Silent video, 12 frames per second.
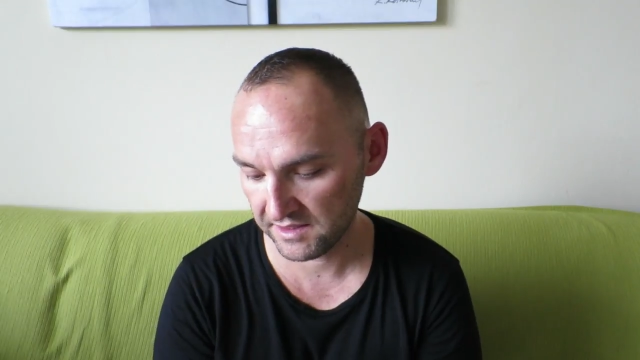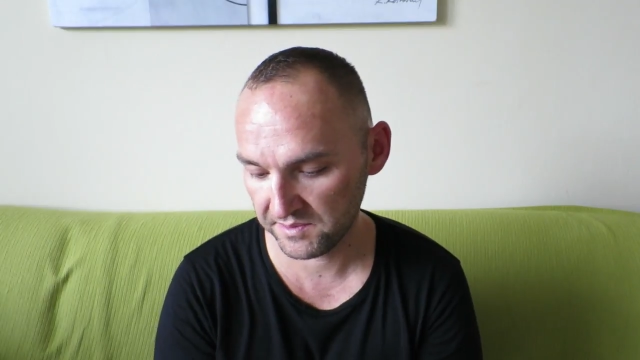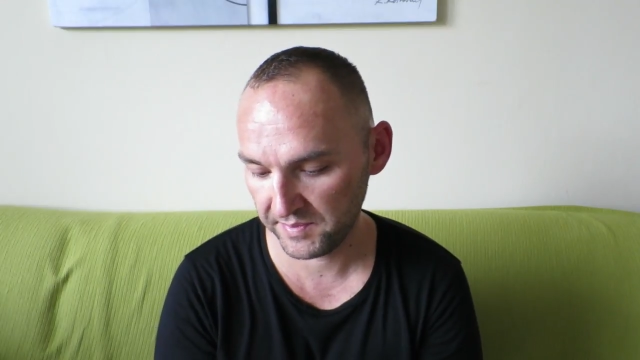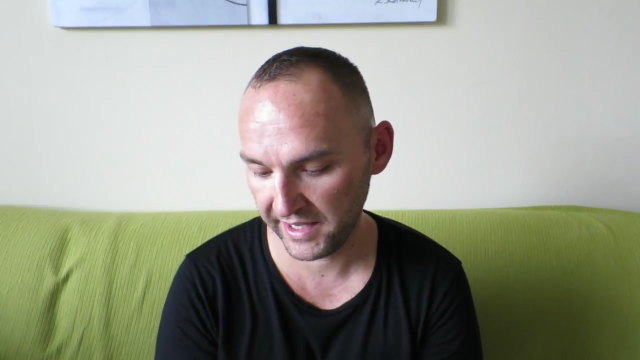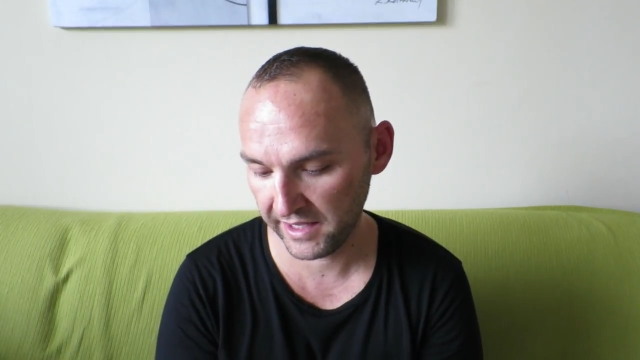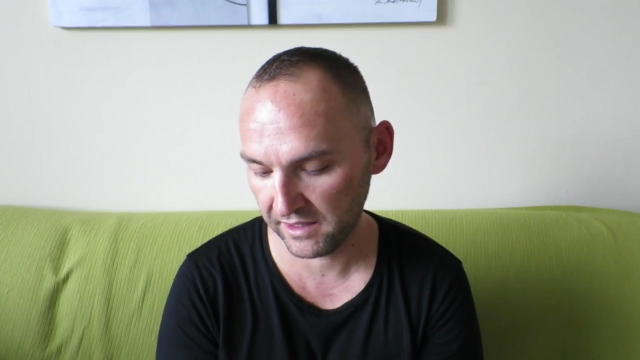
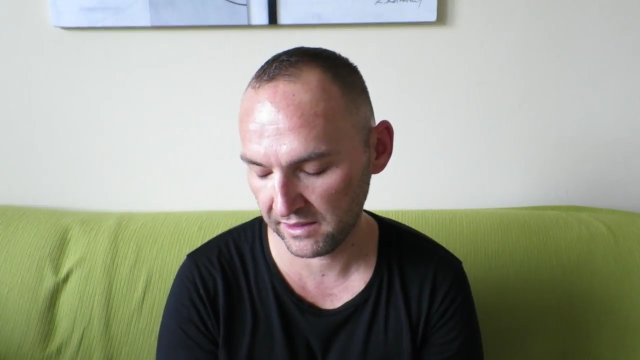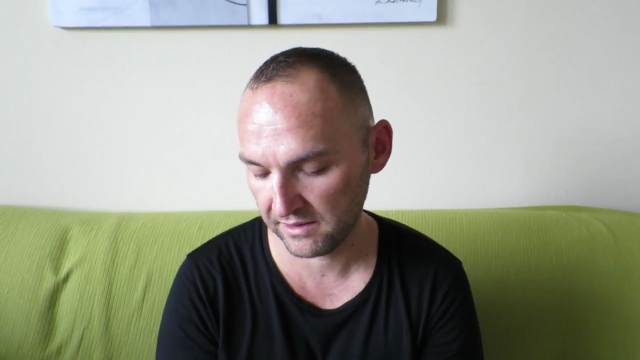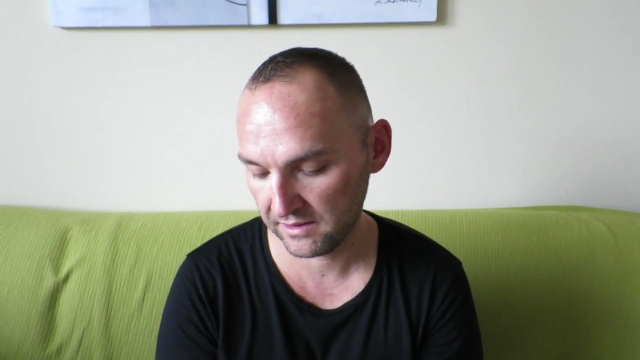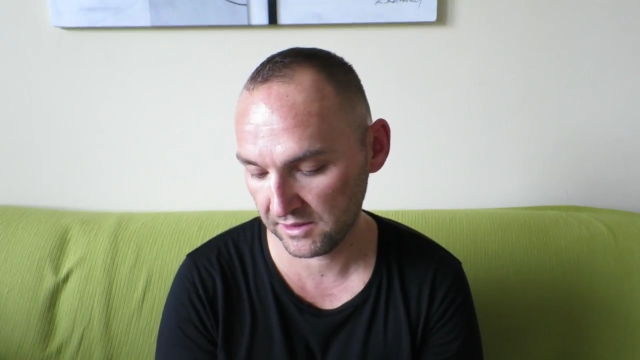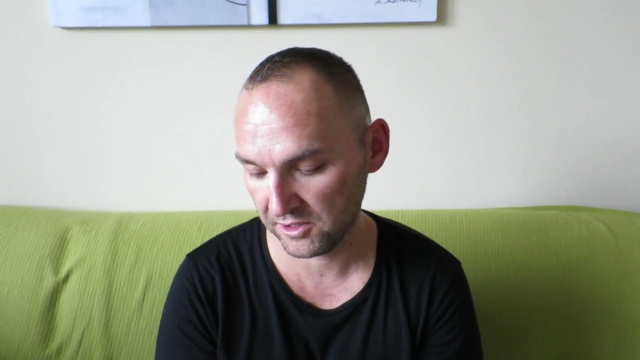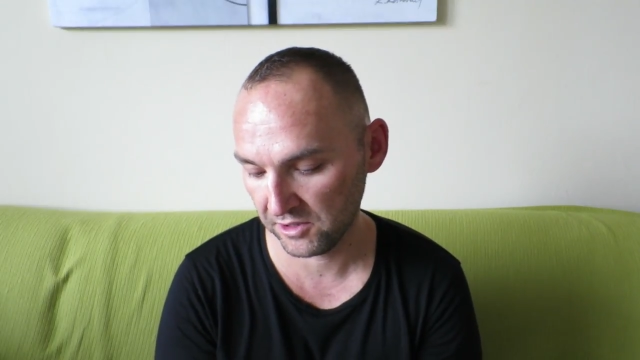this
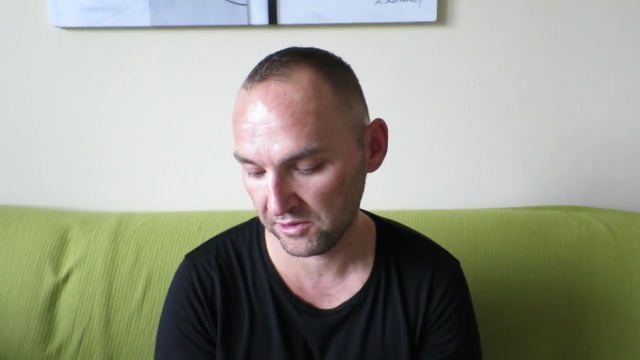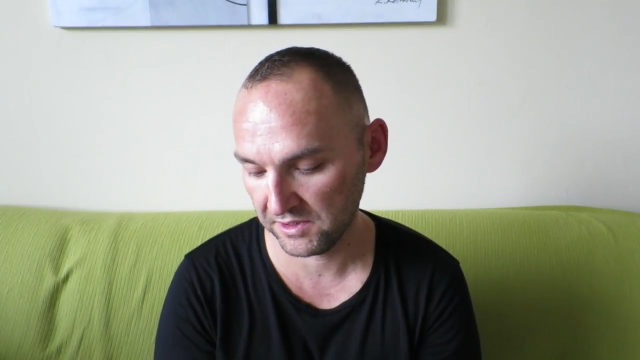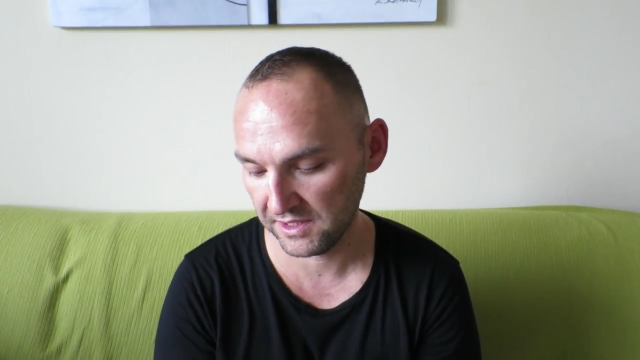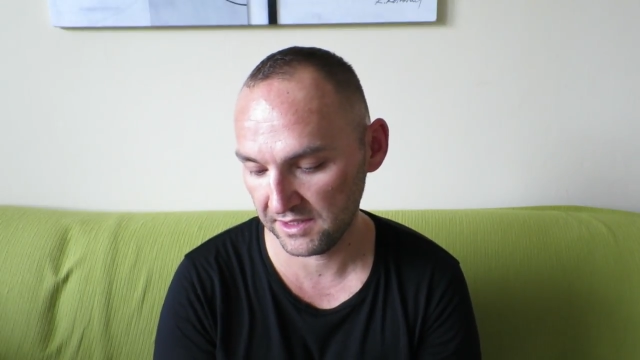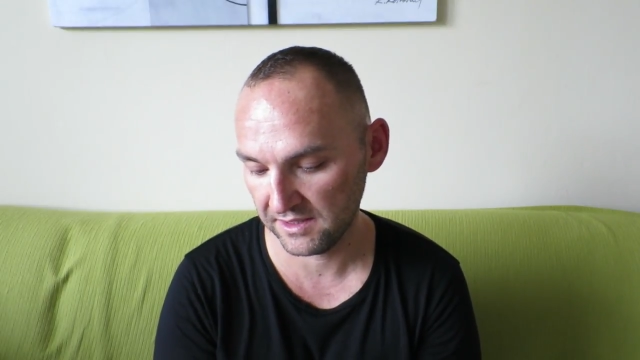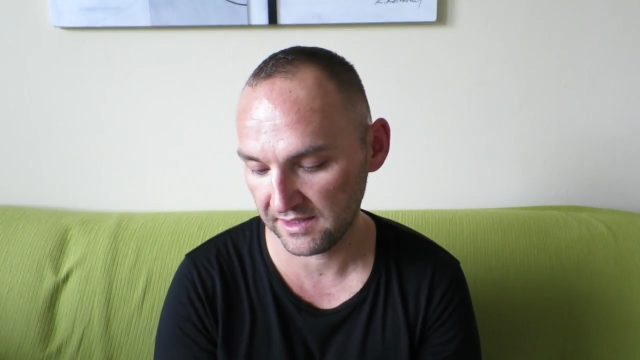belt
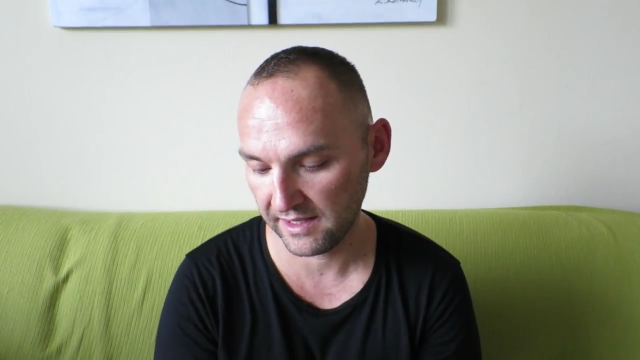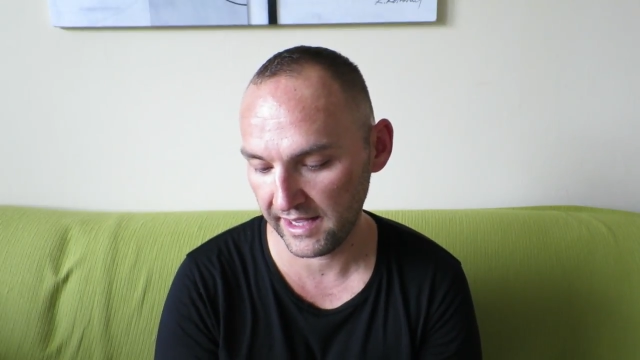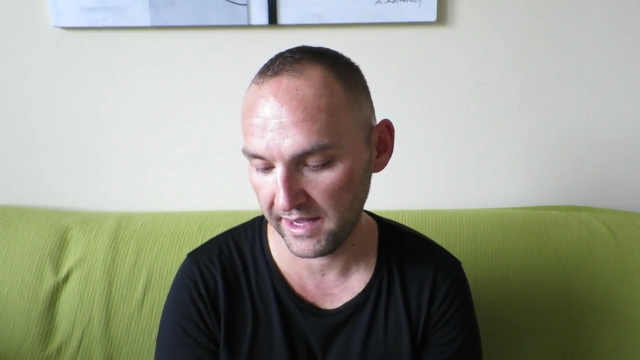code is